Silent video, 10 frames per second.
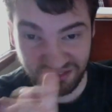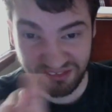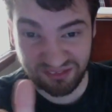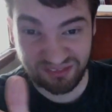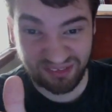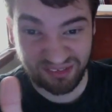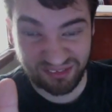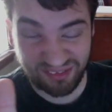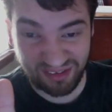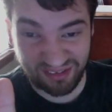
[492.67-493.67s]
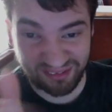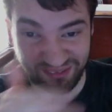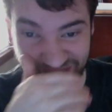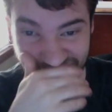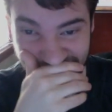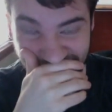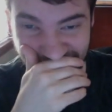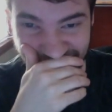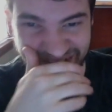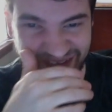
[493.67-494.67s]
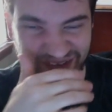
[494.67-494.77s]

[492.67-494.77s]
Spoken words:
to that end, it's like